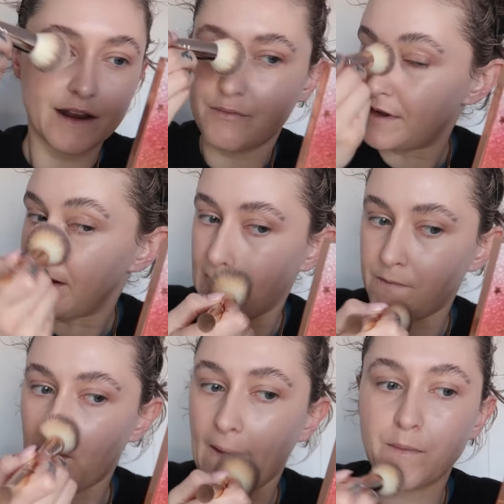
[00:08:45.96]
I would need
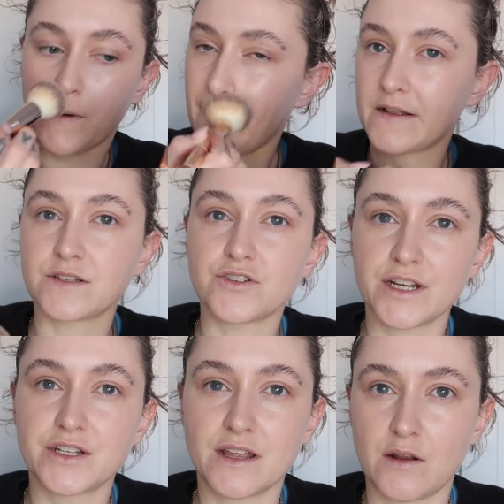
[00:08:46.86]
way more
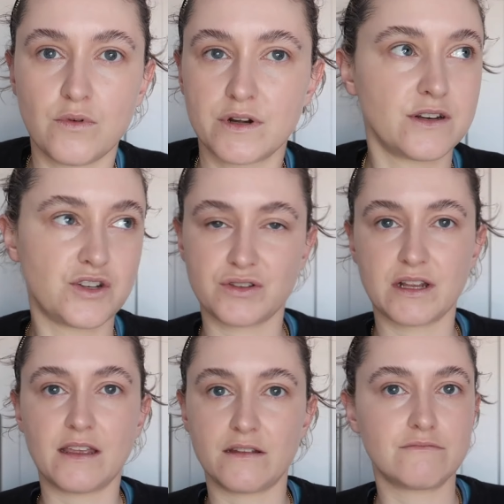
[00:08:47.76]
concentration than I would in just
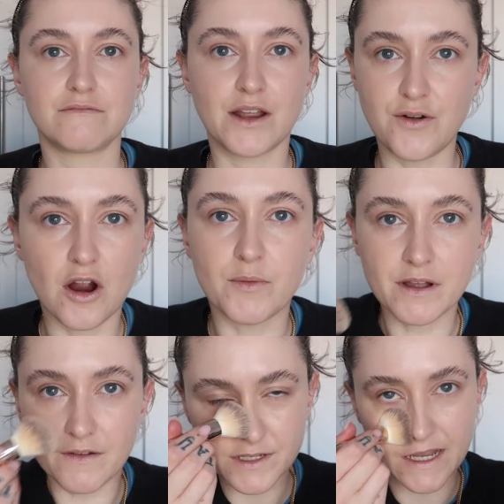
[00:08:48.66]
like a, a normal
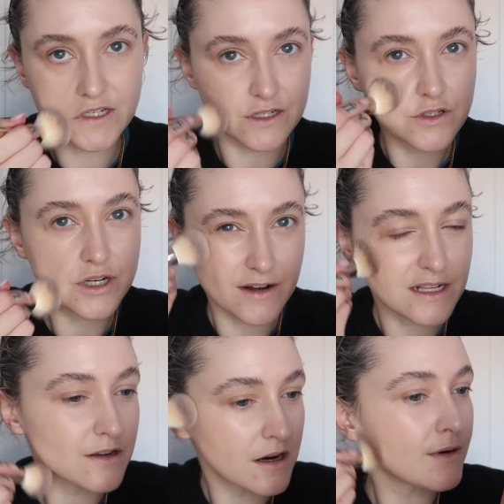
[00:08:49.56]
conversation. Do you know
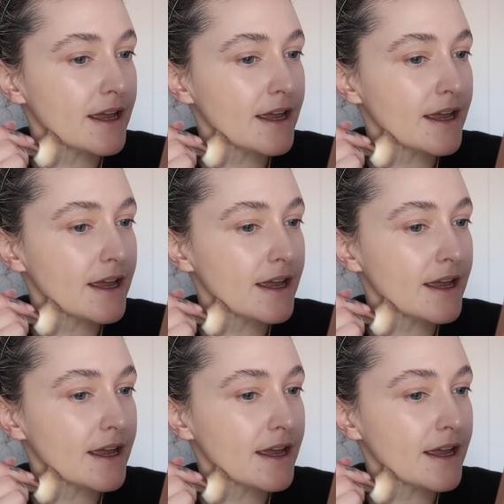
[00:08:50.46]
that sort of